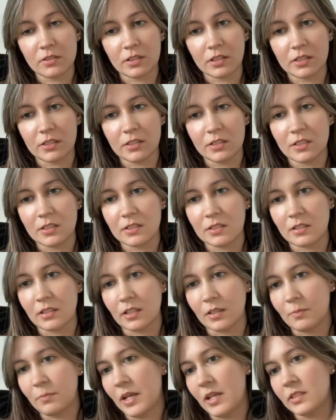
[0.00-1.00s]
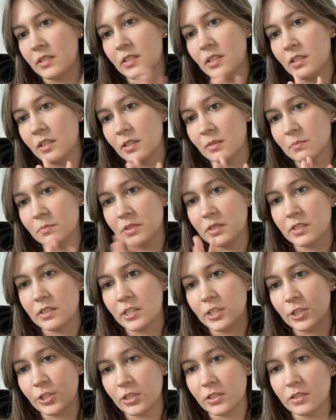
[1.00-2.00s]
like this is like basic
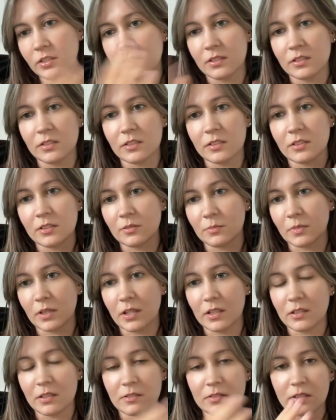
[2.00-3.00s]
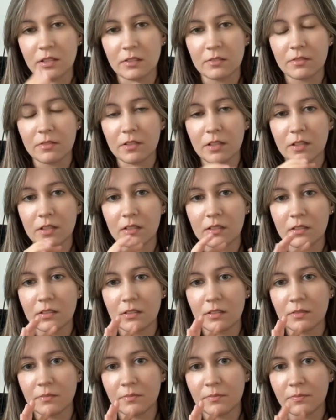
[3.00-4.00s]
compositions, some kind of stuff,
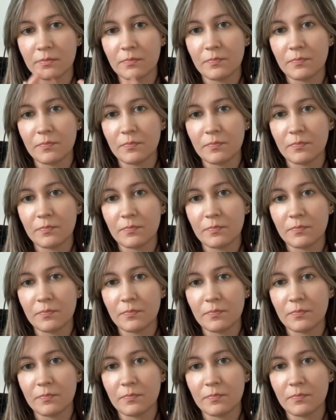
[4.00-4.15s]
and